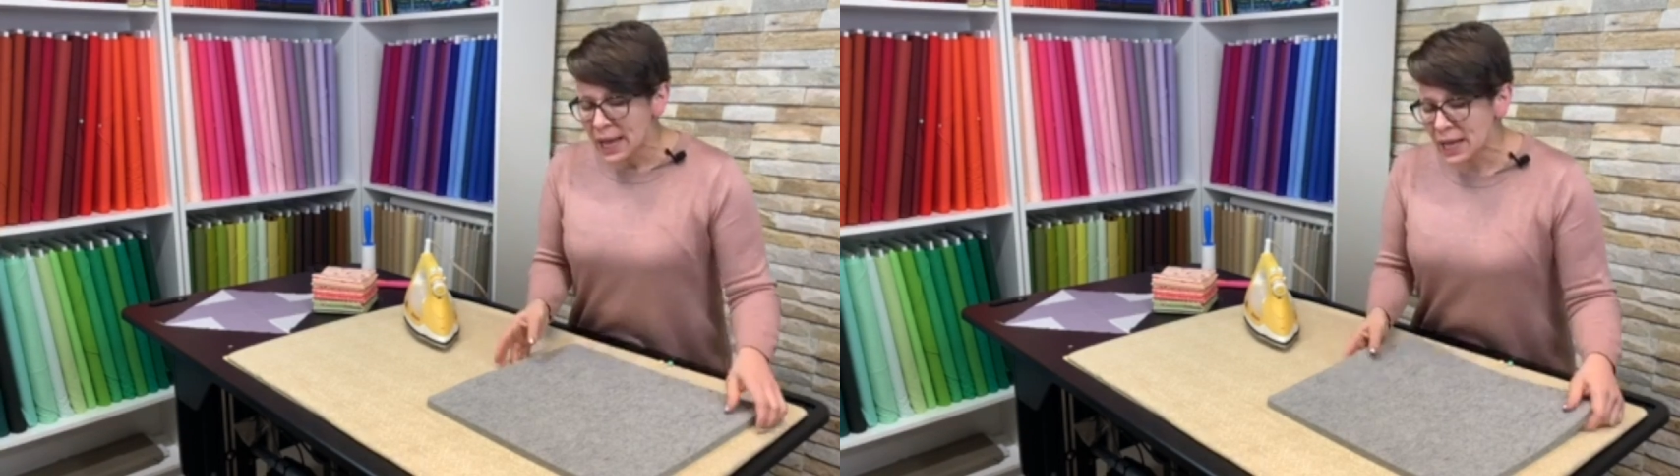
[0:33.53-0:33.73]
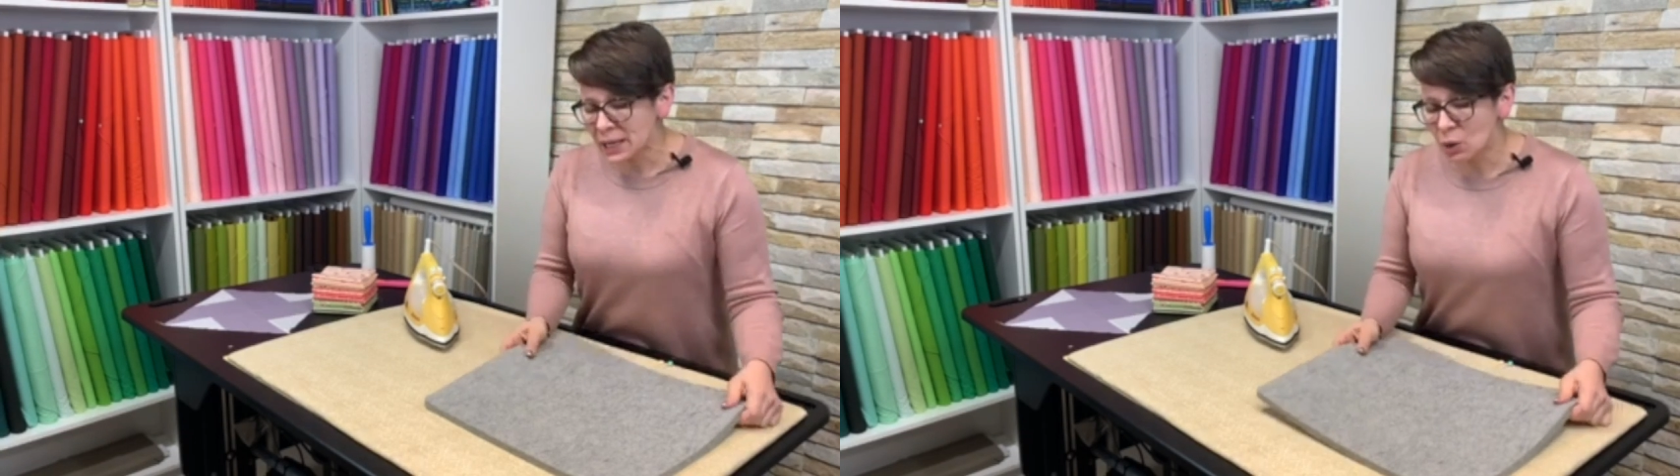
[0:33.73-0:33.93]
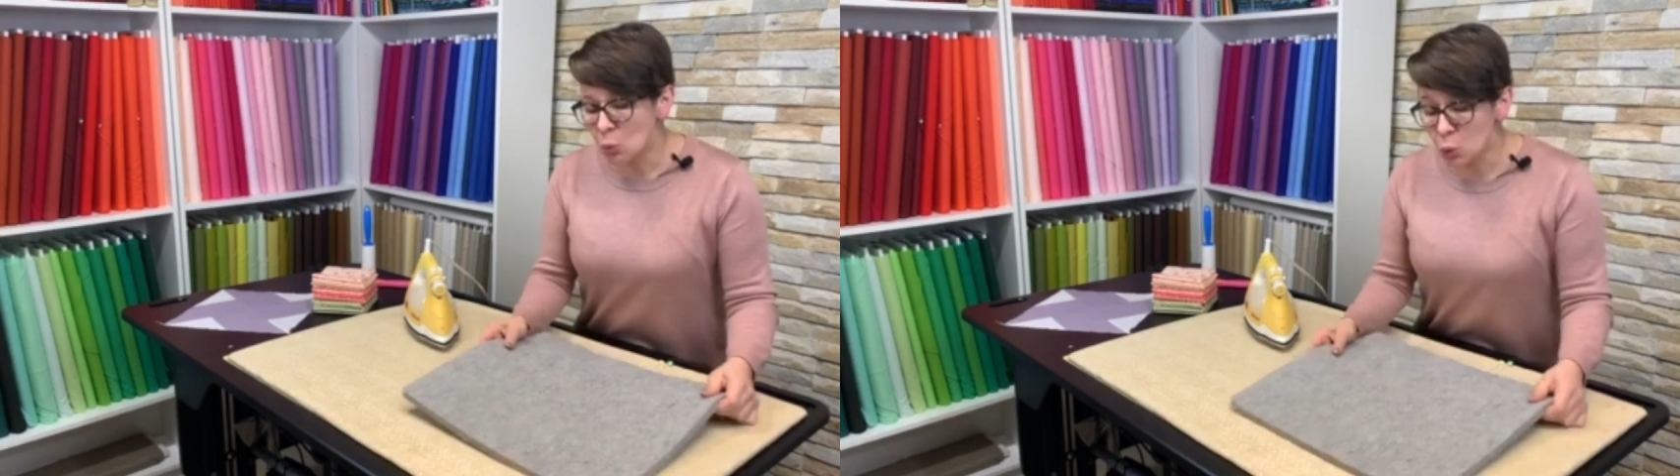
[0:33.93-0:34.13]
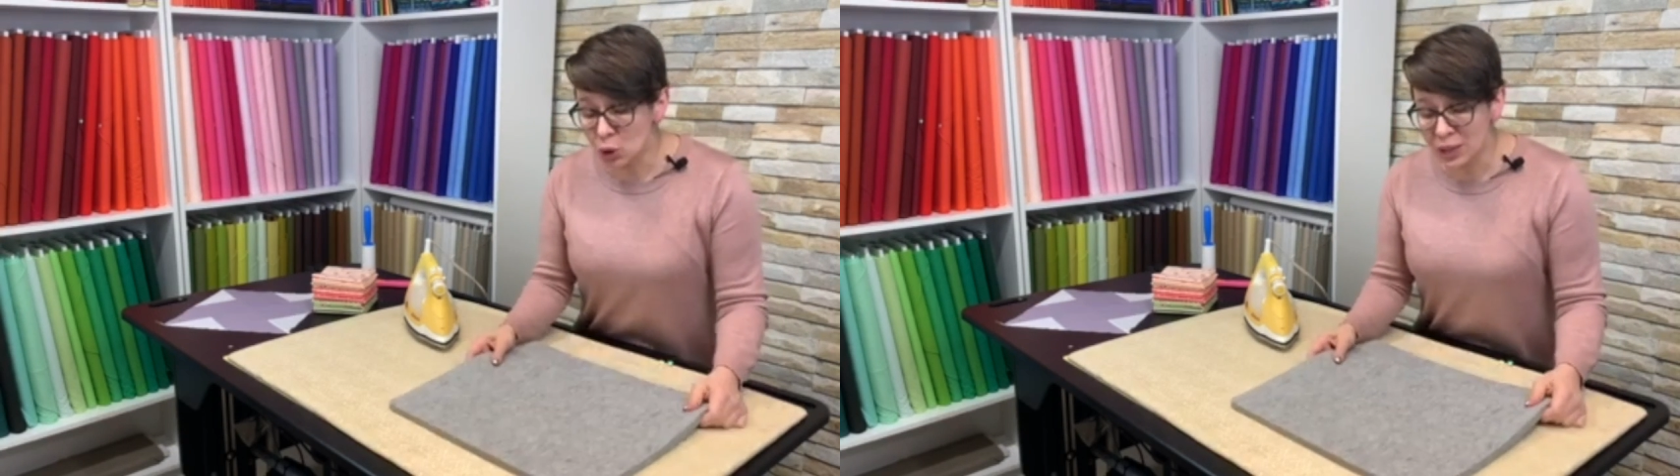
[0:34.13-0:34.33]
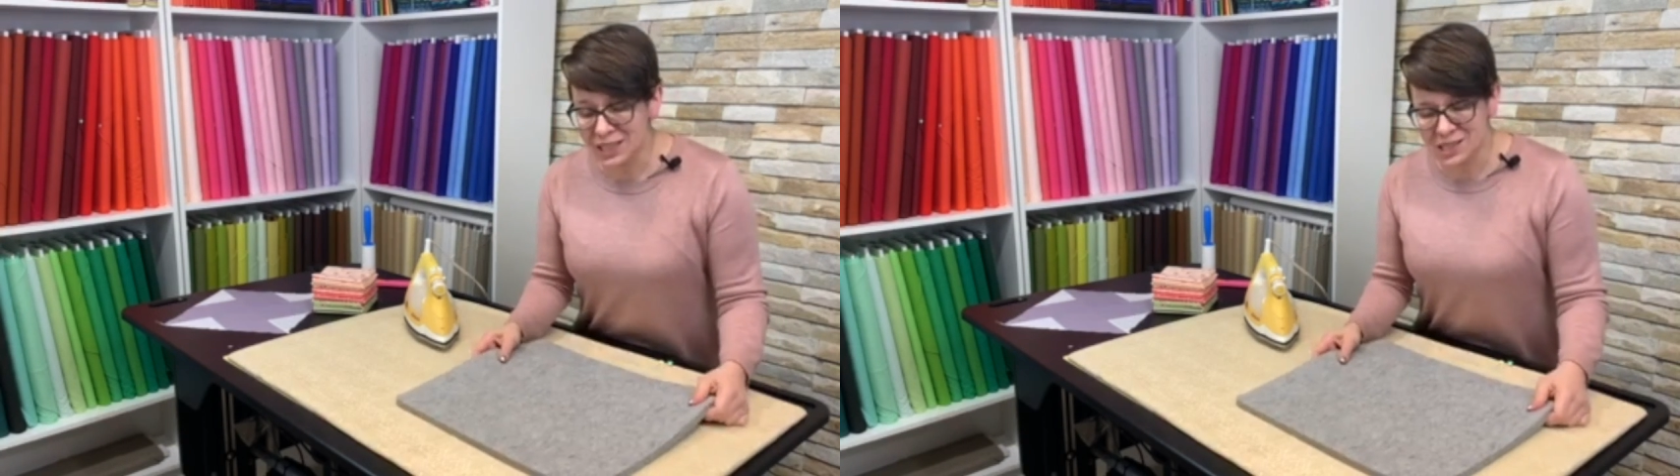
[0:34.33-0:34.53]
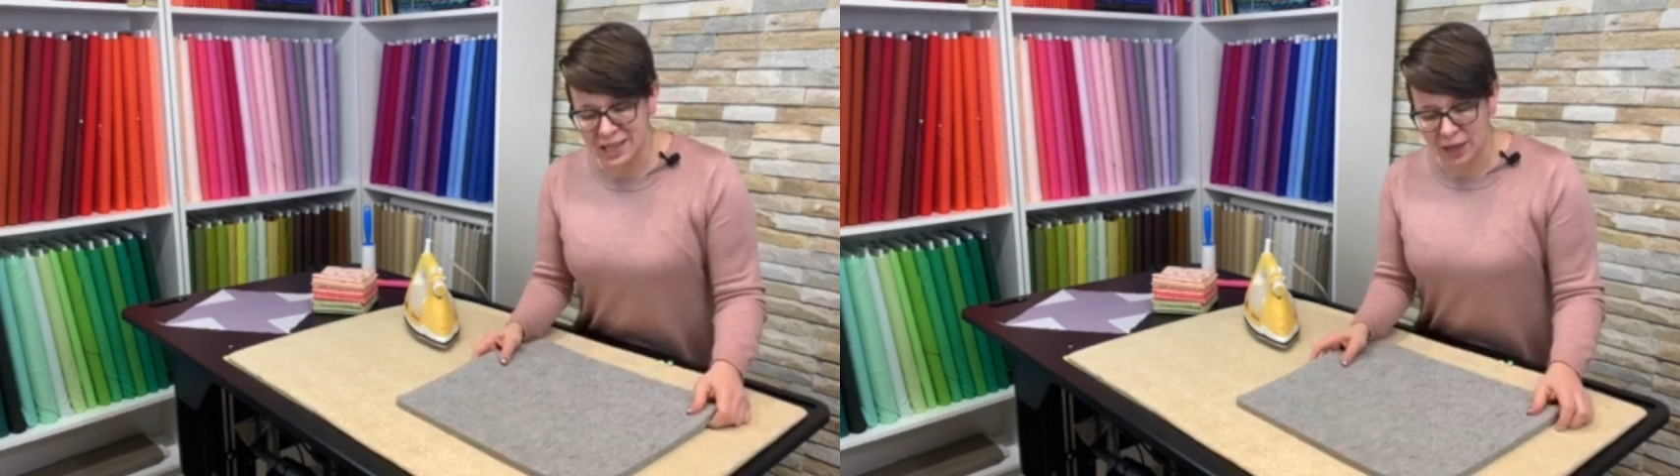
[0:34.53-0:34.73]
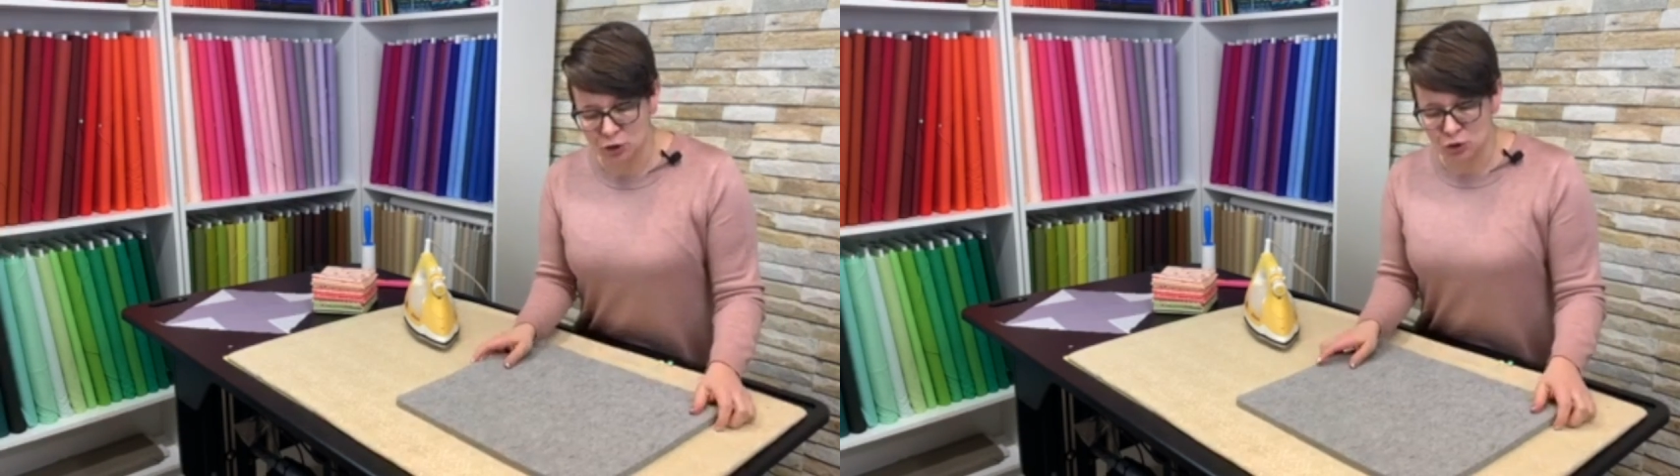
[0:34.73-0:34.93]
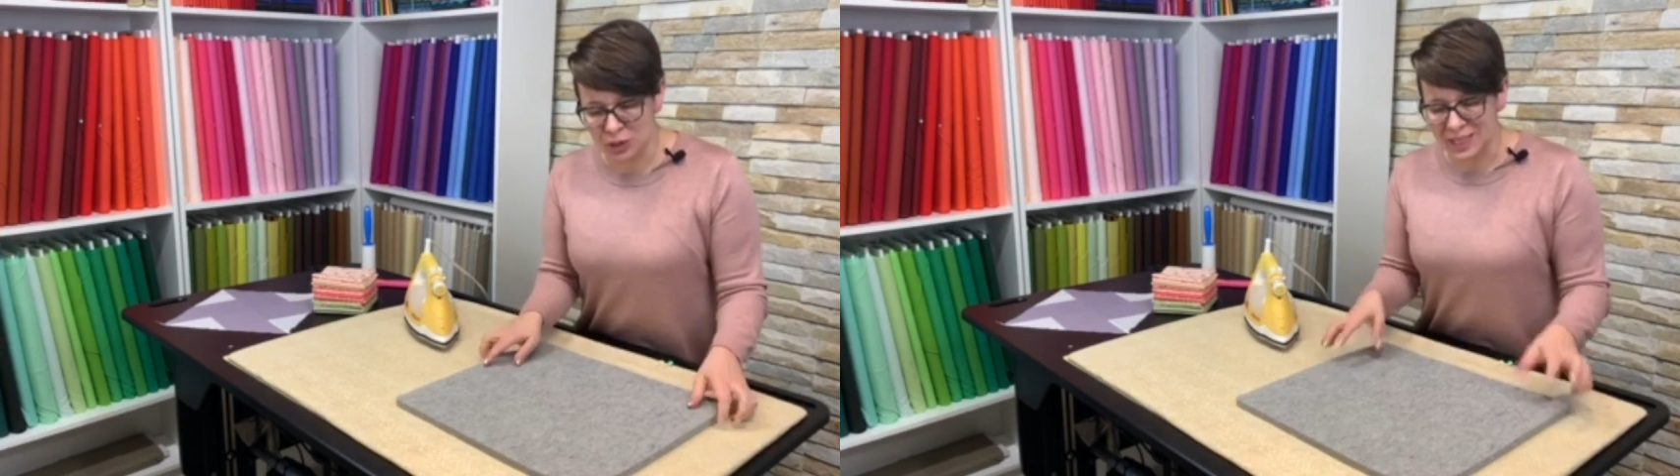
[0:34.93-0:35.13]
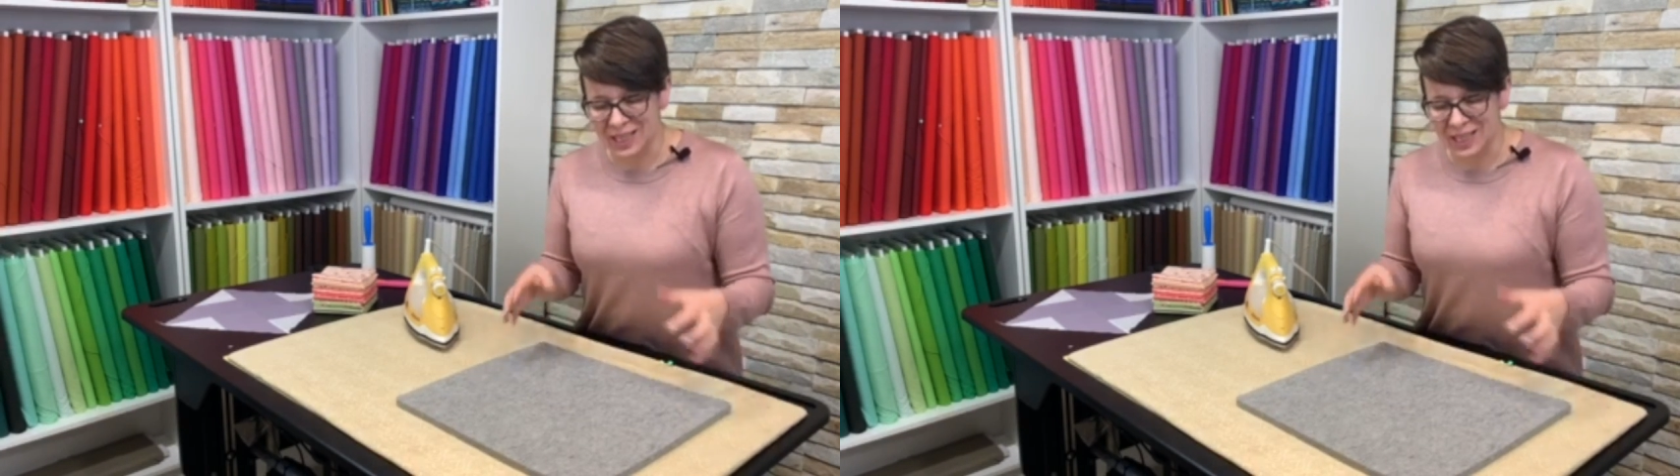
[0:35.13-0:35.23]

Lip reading: And wool is naturally